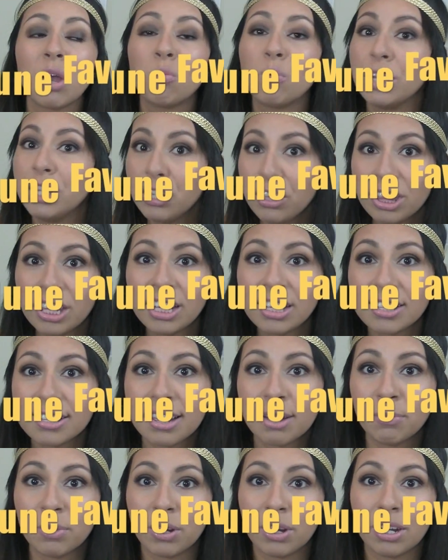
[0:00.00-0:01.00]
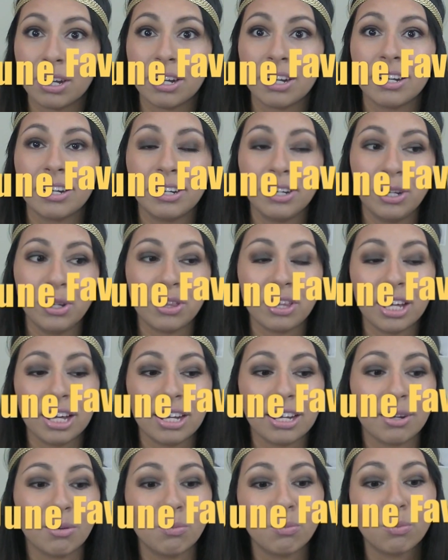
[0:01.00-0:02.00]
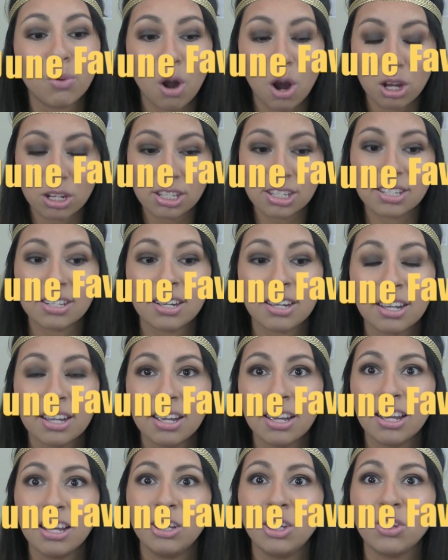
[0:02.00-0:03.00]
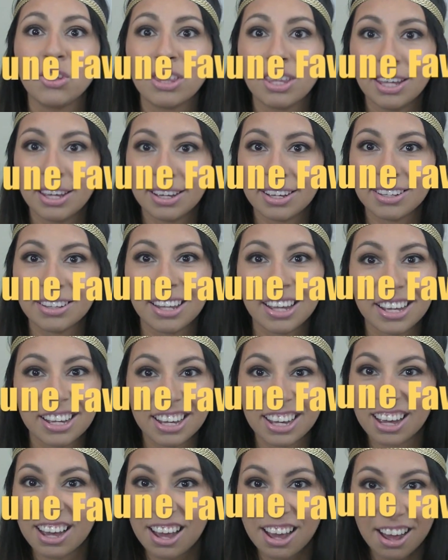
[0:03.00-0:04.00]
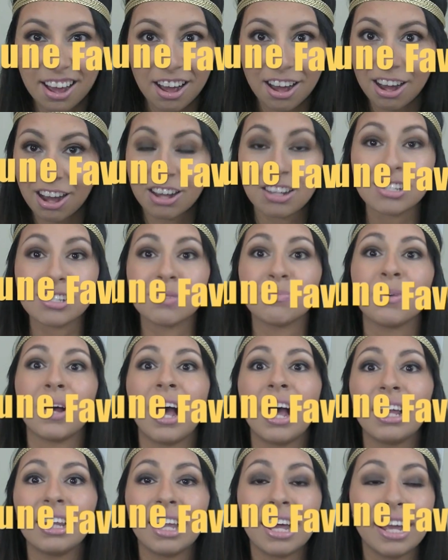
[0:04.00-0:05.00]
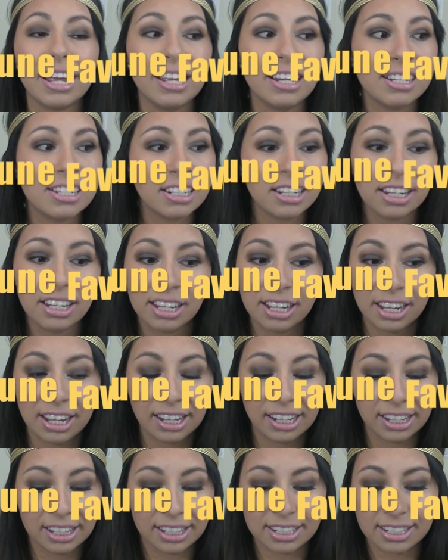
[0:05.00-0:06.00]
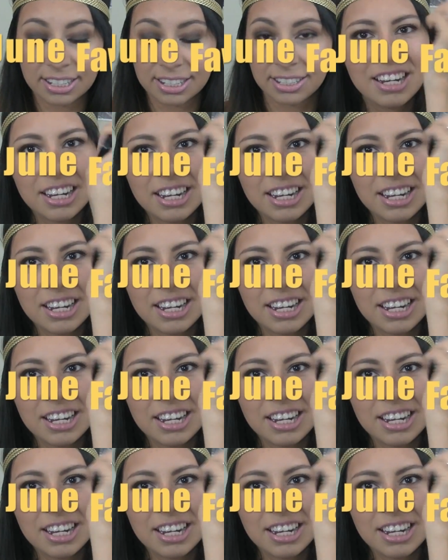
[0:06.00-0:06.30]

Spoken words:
When you think summer, you think bronzed, you think like awesome highlight, and